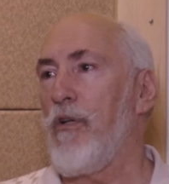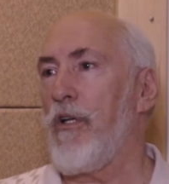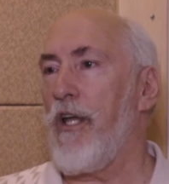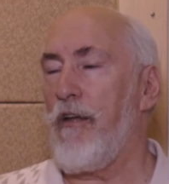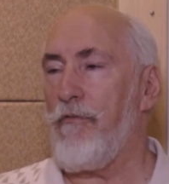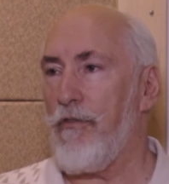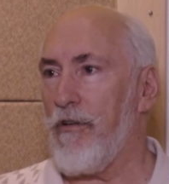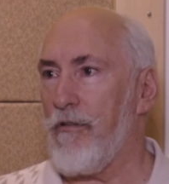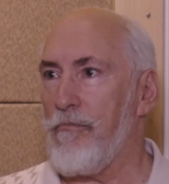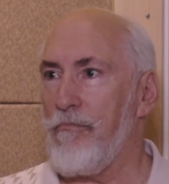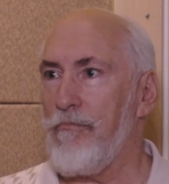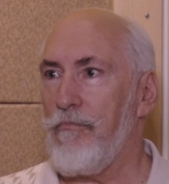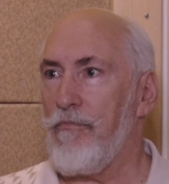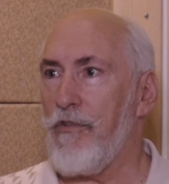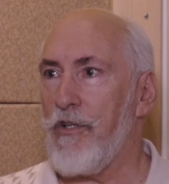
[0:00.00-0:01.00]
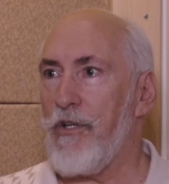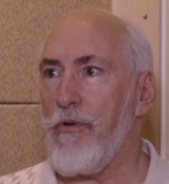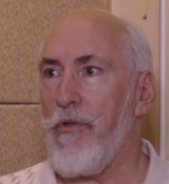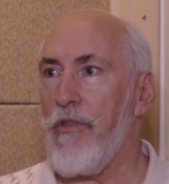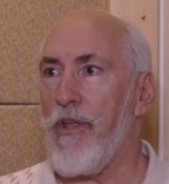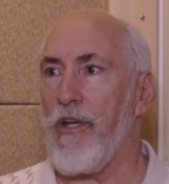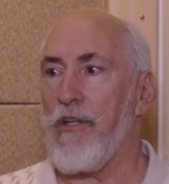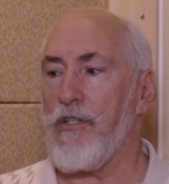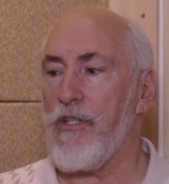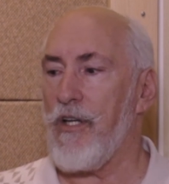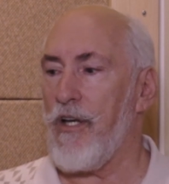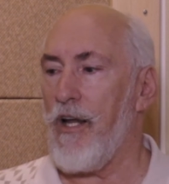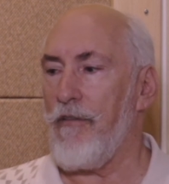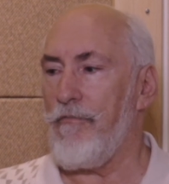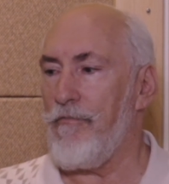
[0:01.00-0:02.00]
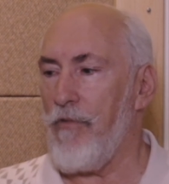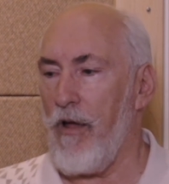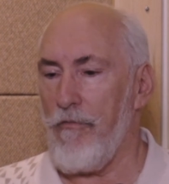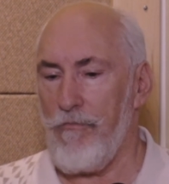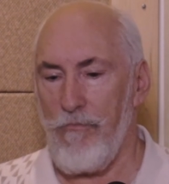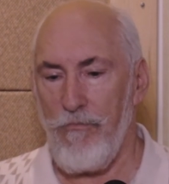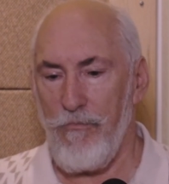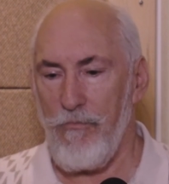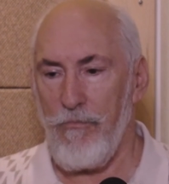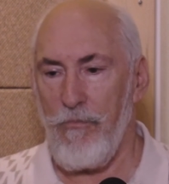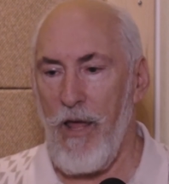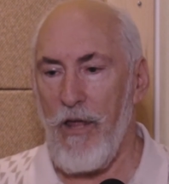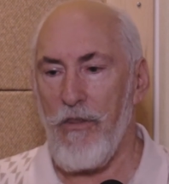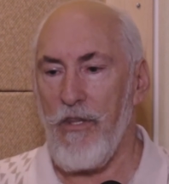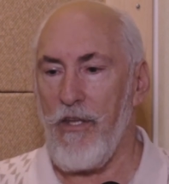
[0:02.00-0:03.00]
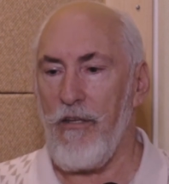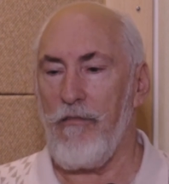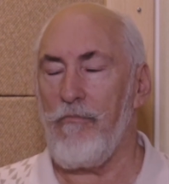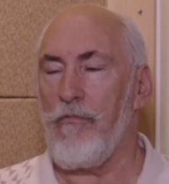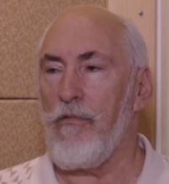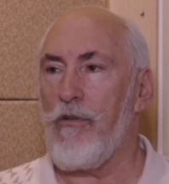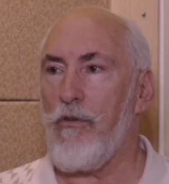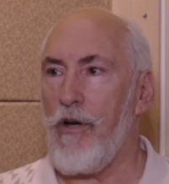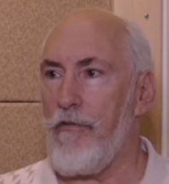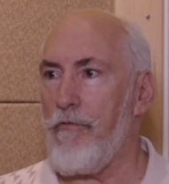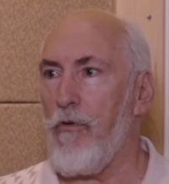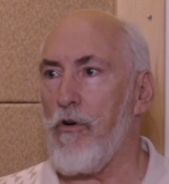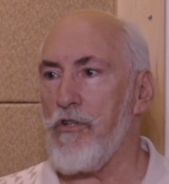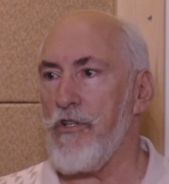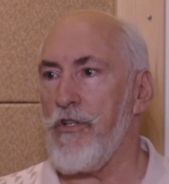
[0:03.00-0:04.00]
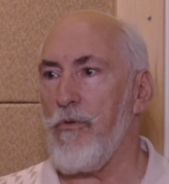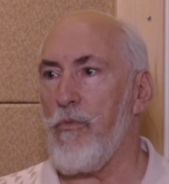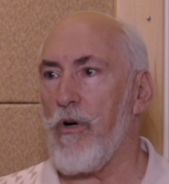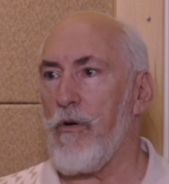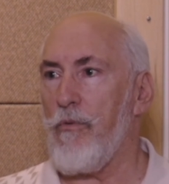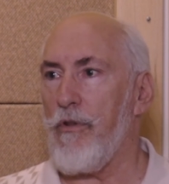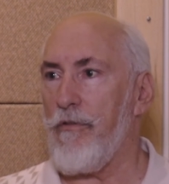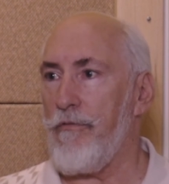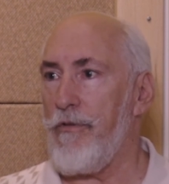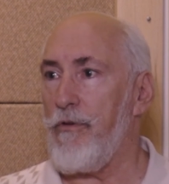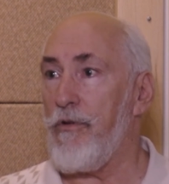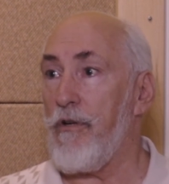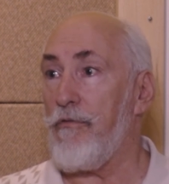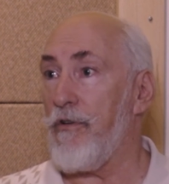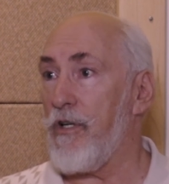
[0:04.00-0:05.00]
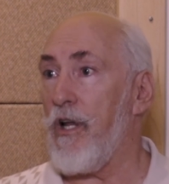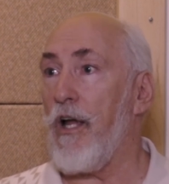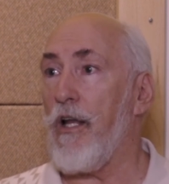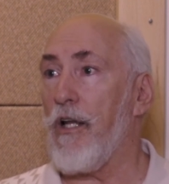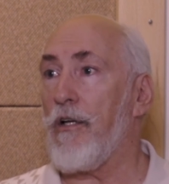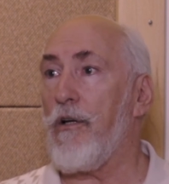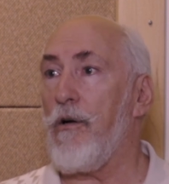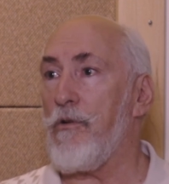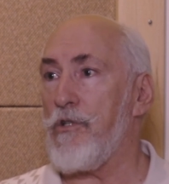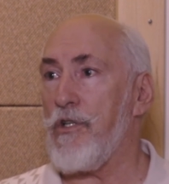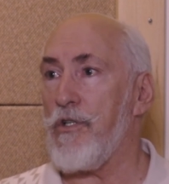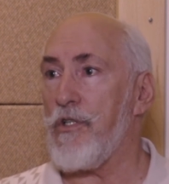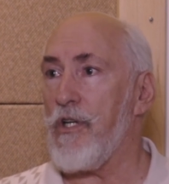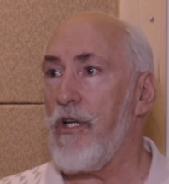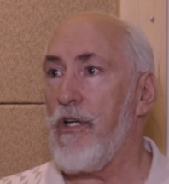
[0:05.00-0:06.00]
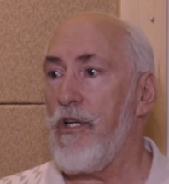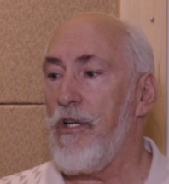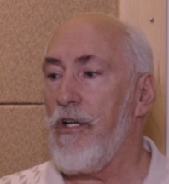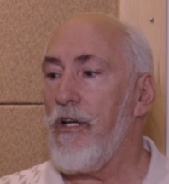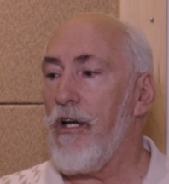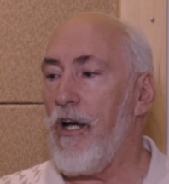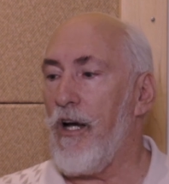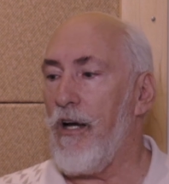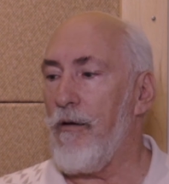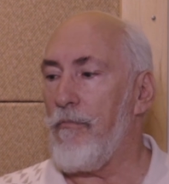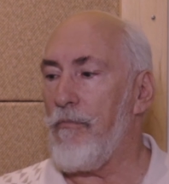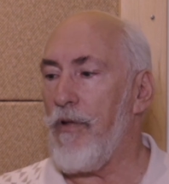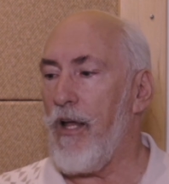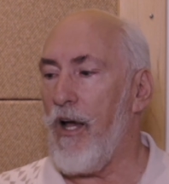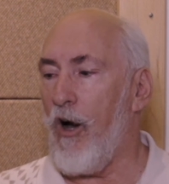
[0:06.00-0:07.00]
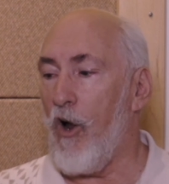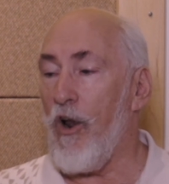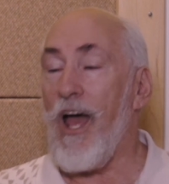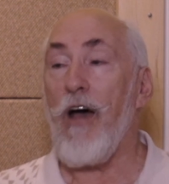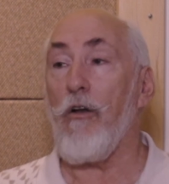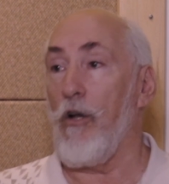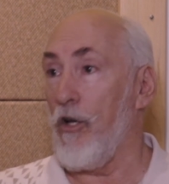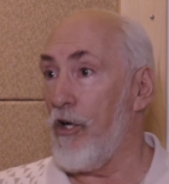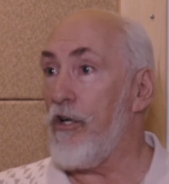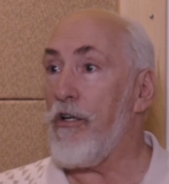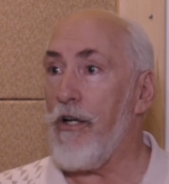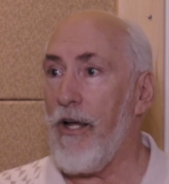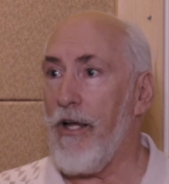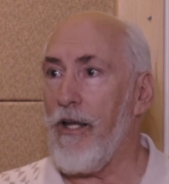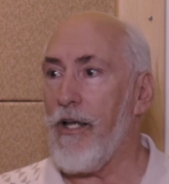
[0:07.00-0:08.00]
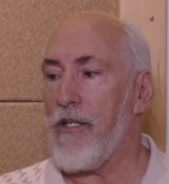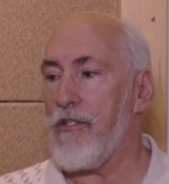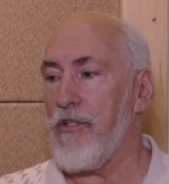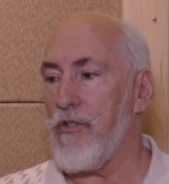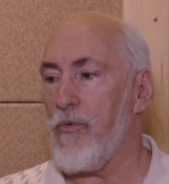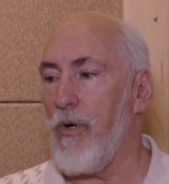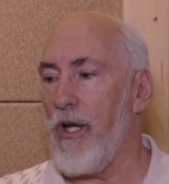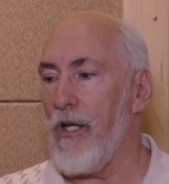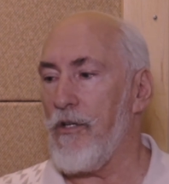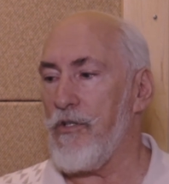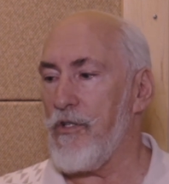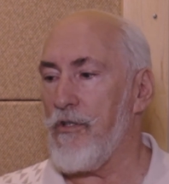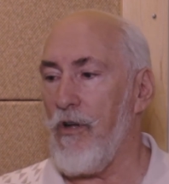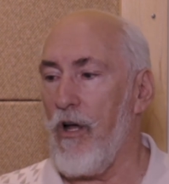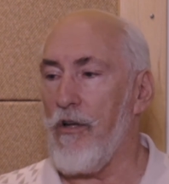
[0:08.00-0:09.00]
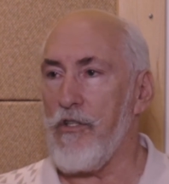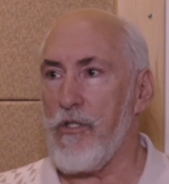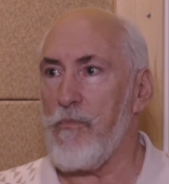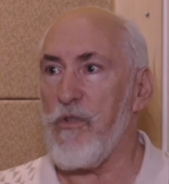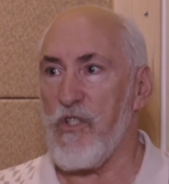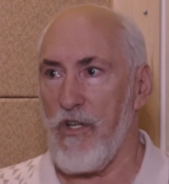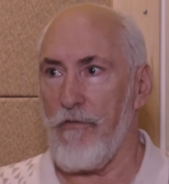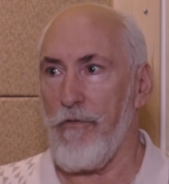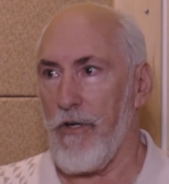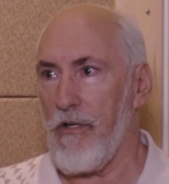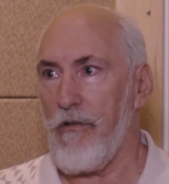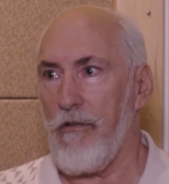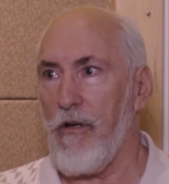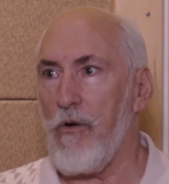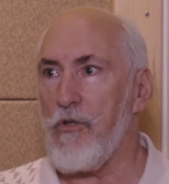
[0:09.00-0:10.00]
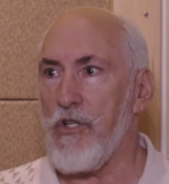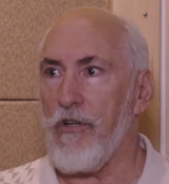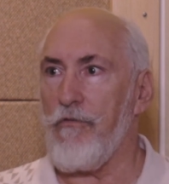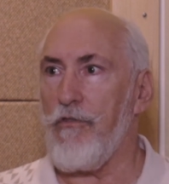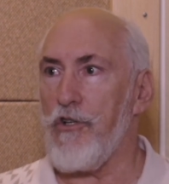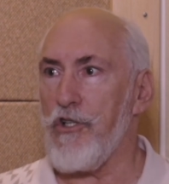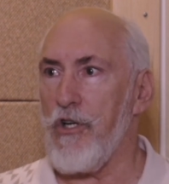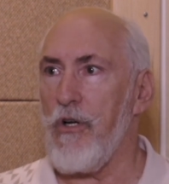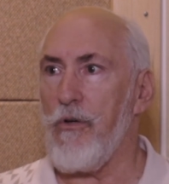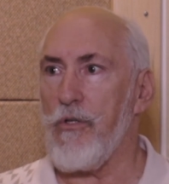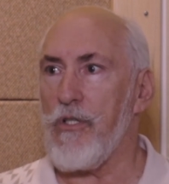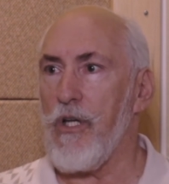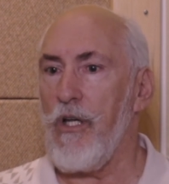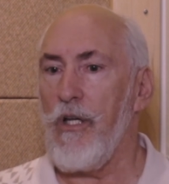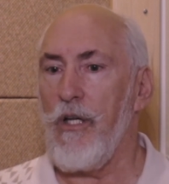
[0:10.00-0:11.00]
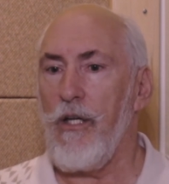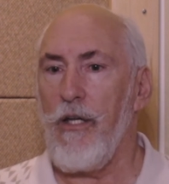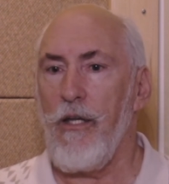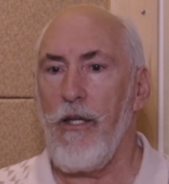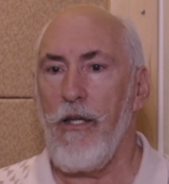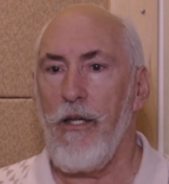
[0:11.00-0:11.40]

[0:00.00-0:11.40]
looking for two things, and I've had the great fortune to work with a few different dialect coaches on how to learn dialects as well as on specific coaching for shows. Okay.